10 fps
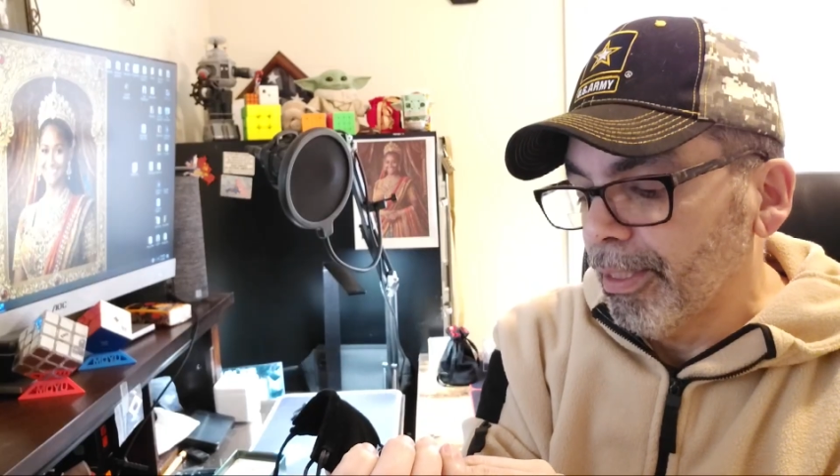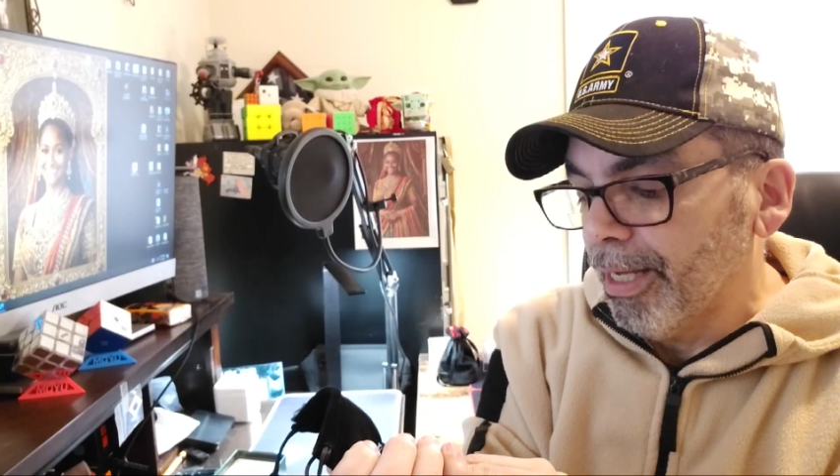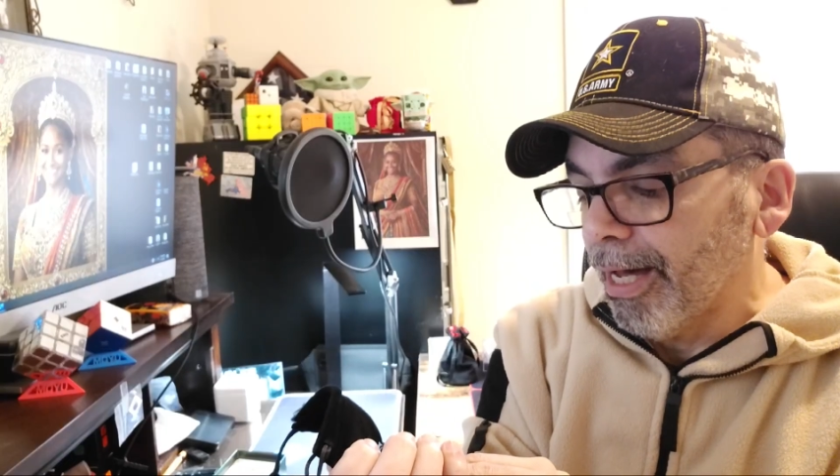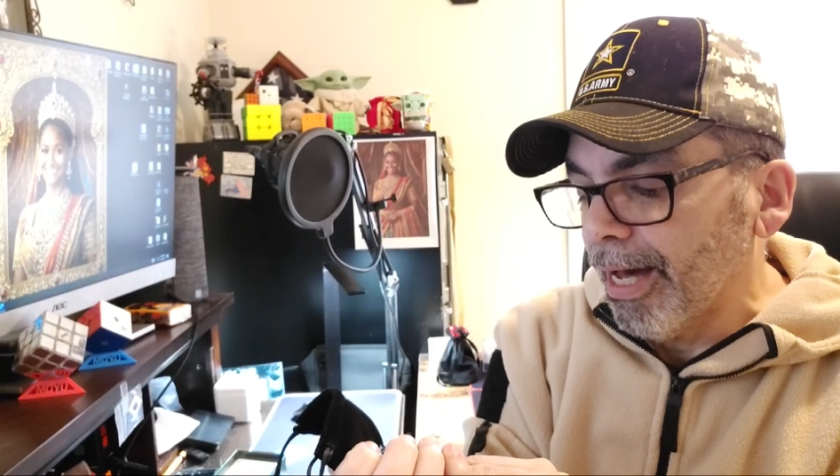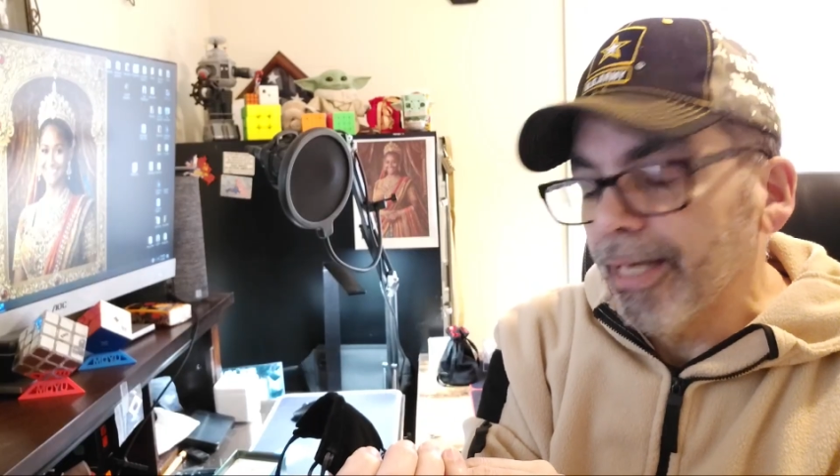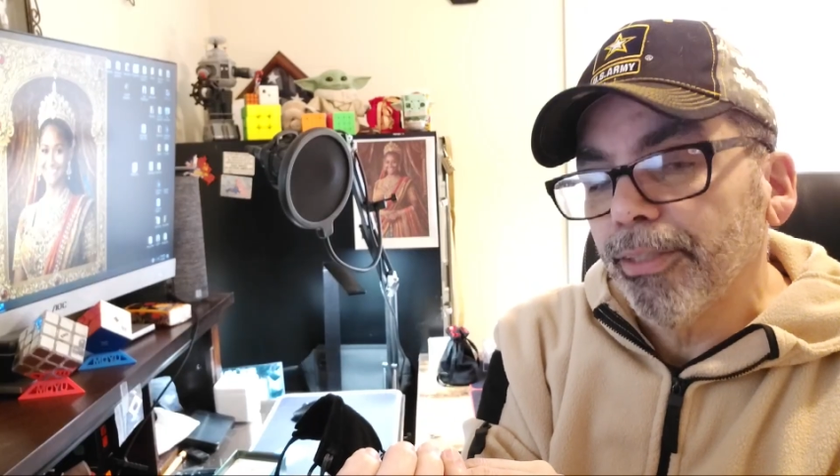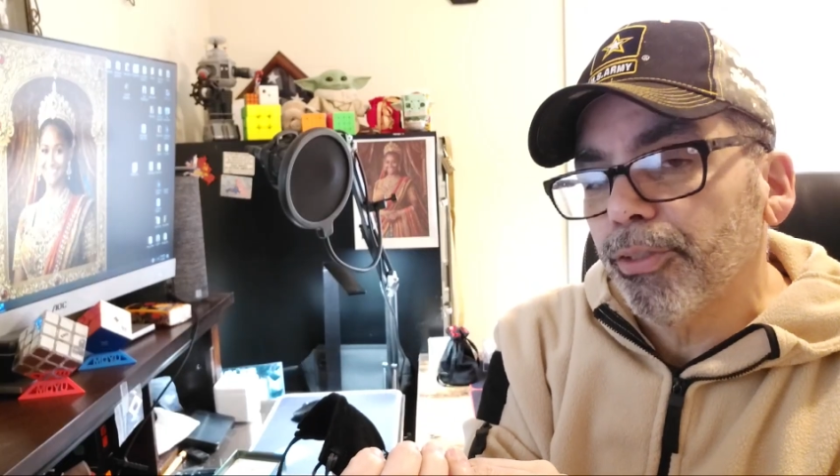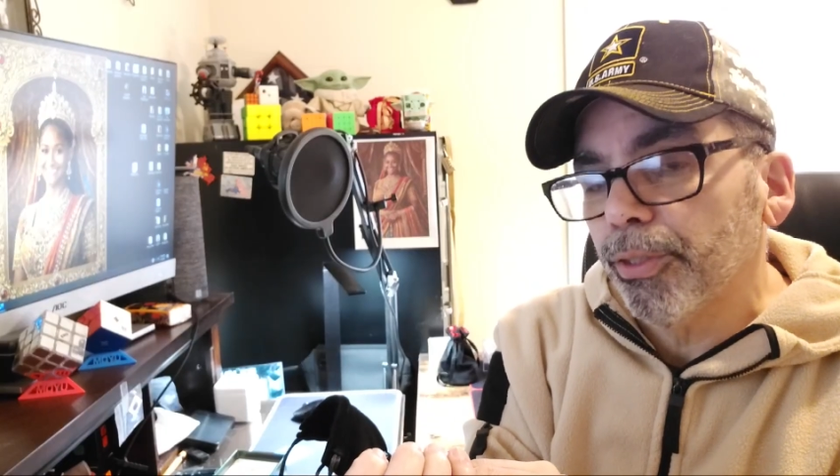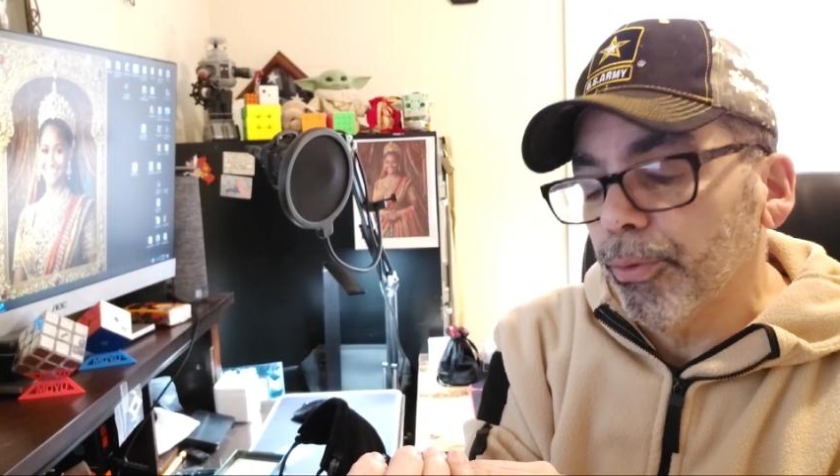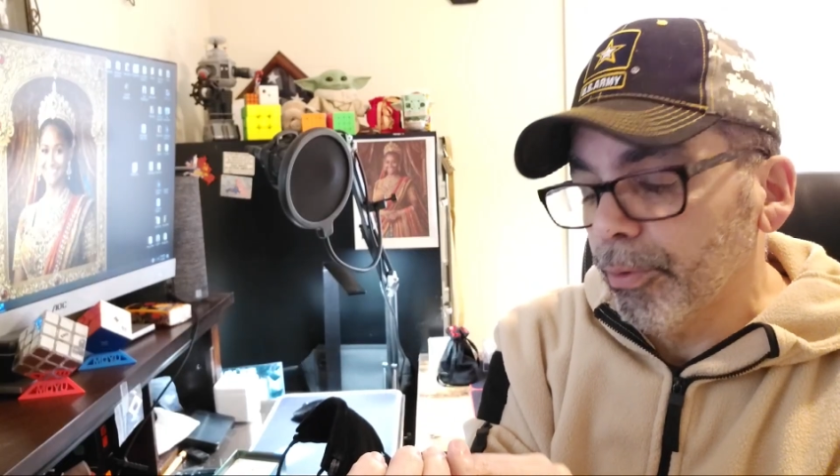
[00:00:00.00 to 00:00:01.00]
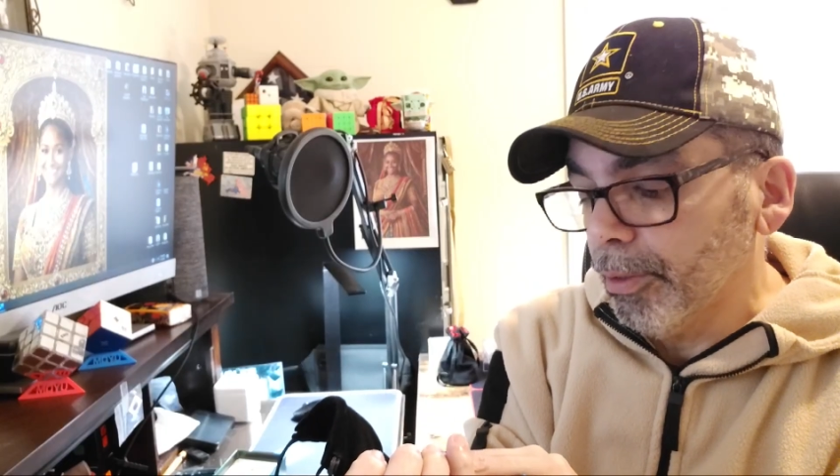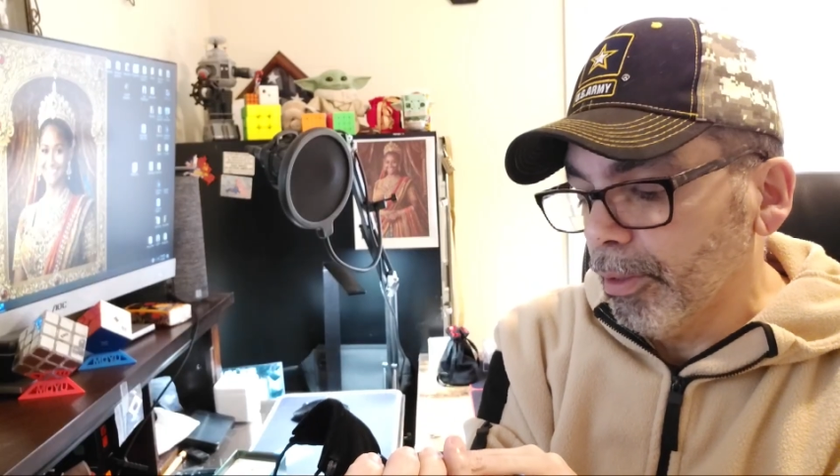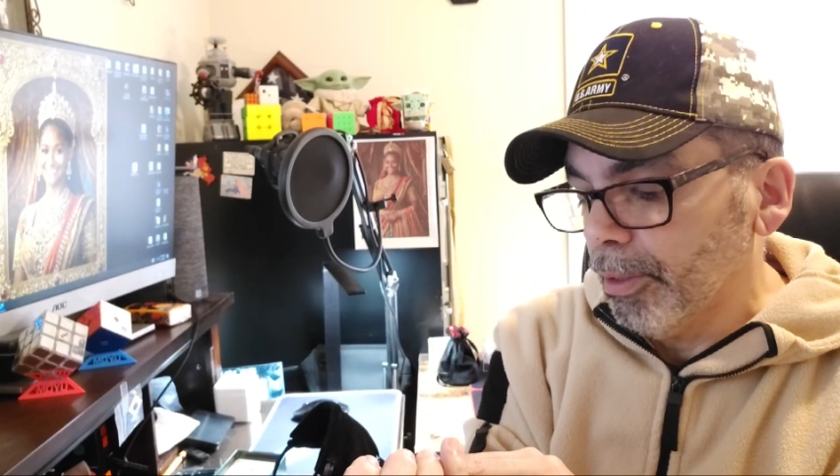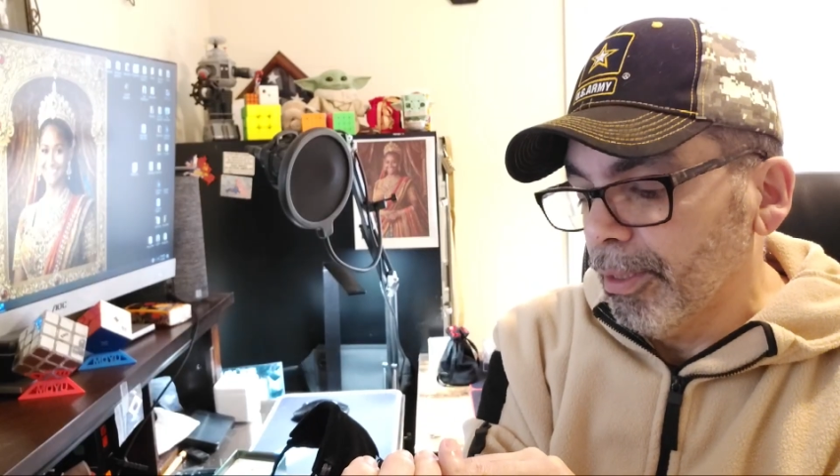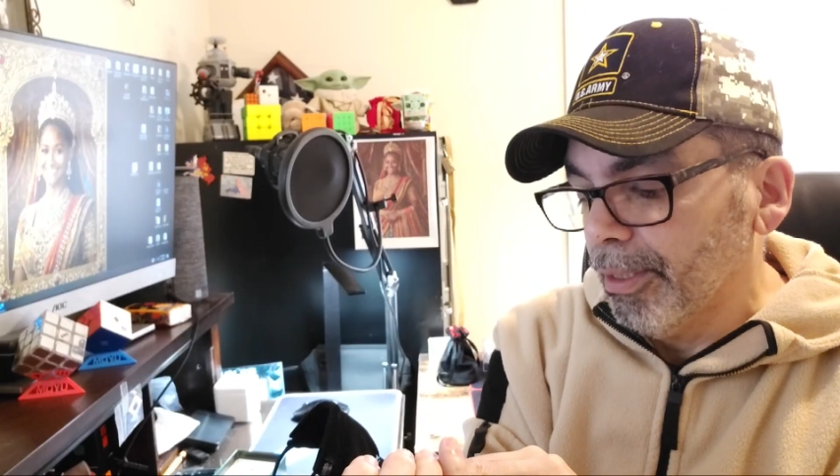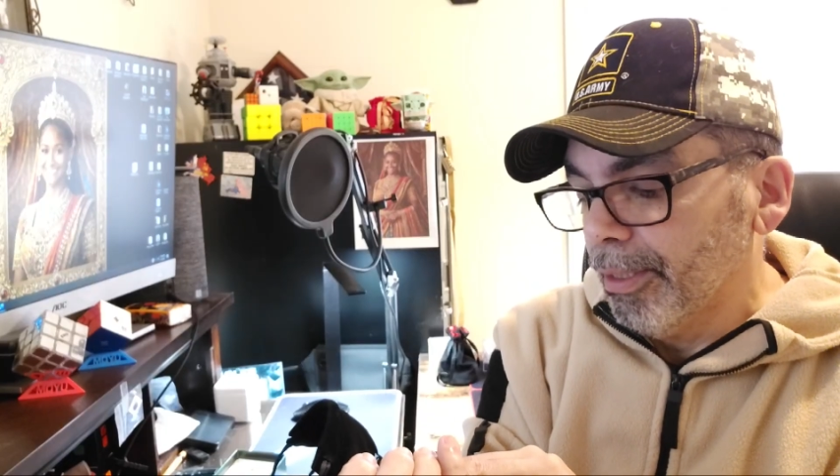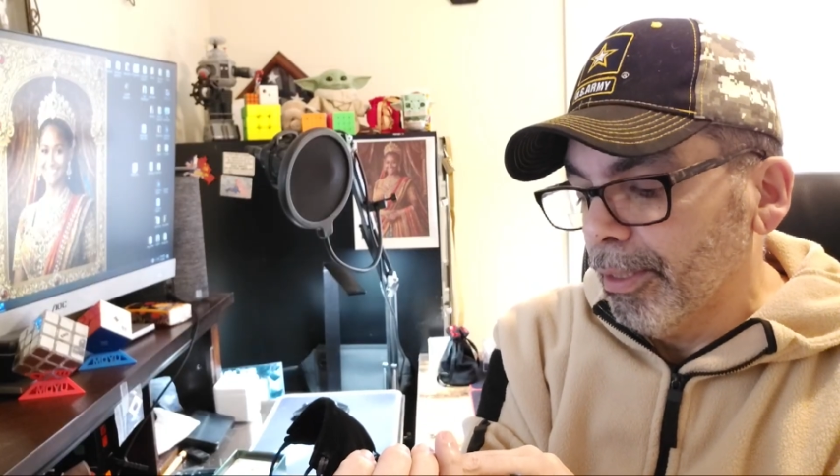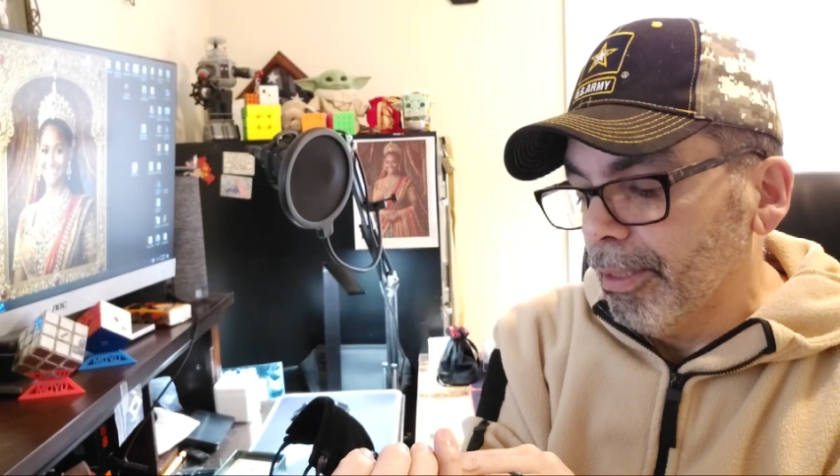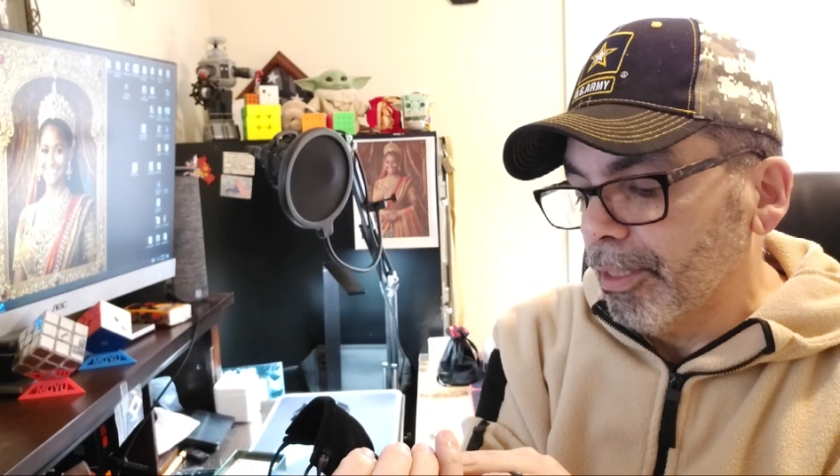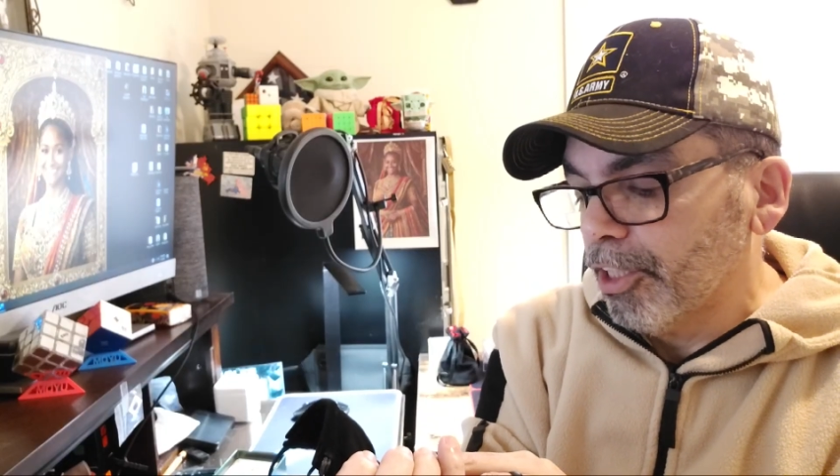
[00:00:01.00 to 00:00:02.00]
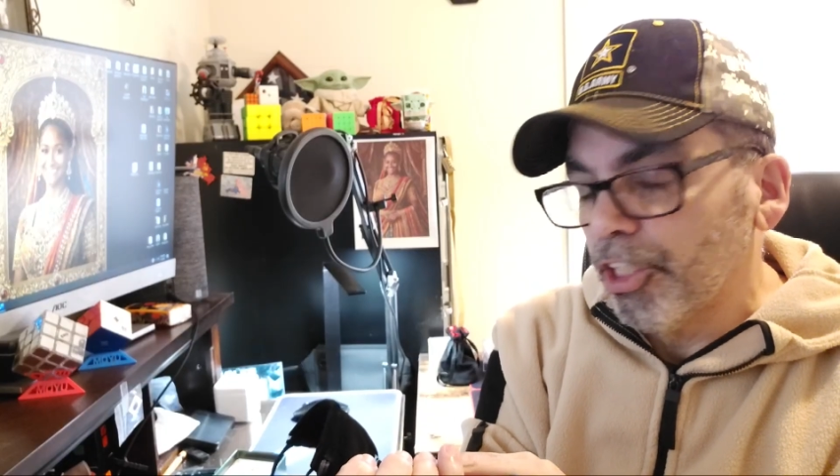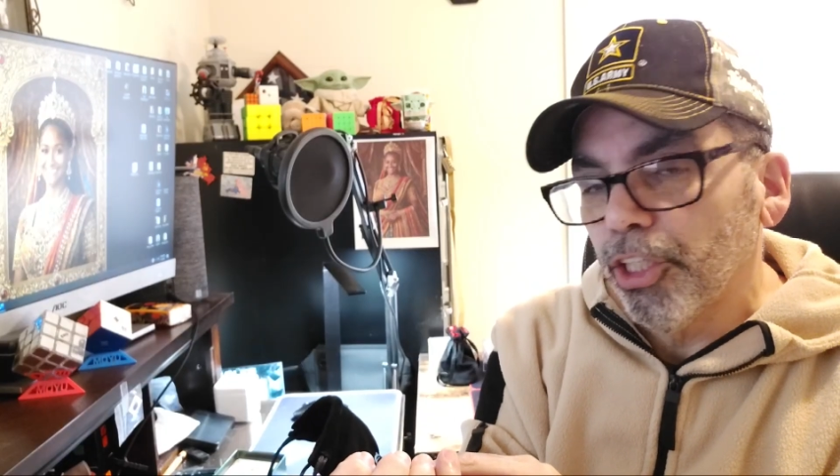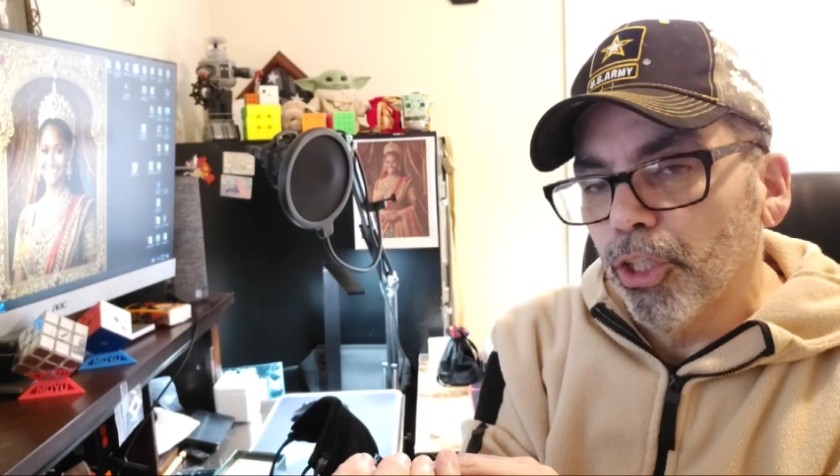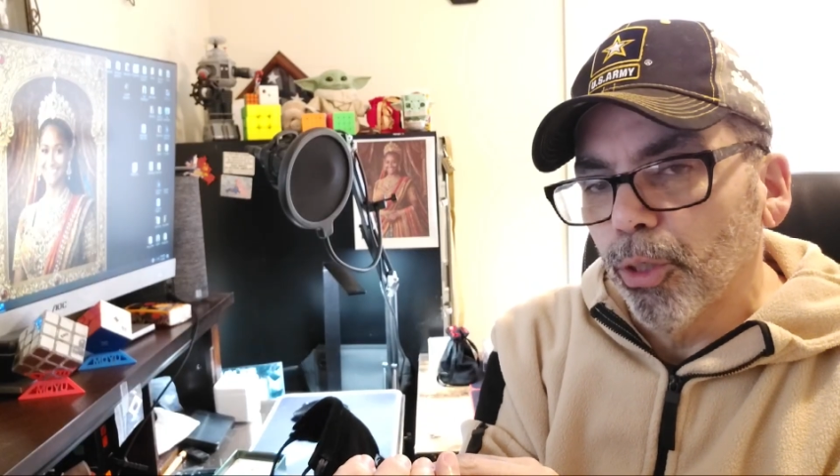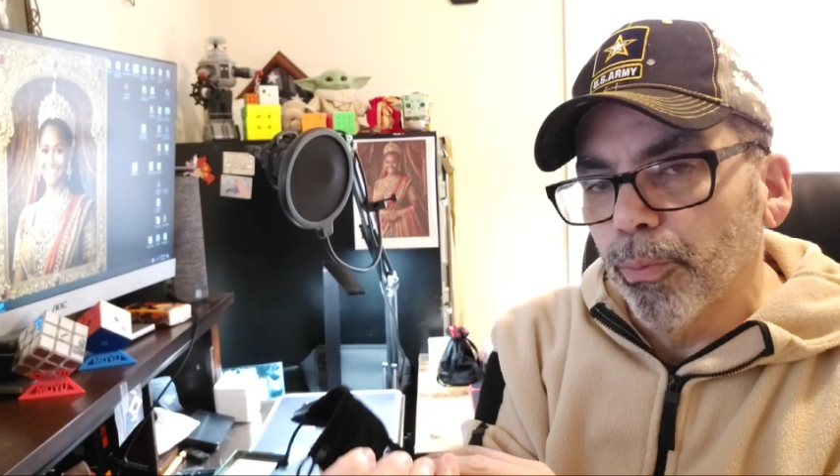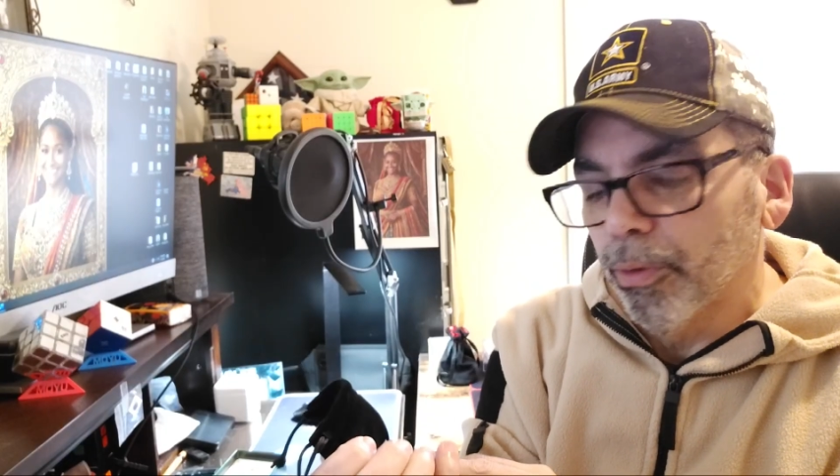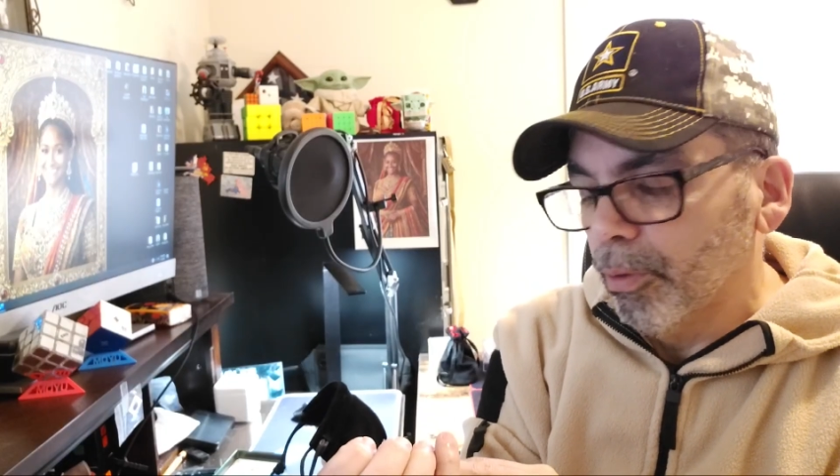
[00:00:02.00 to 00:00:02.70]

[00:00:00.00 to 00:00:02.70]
High-tune cube.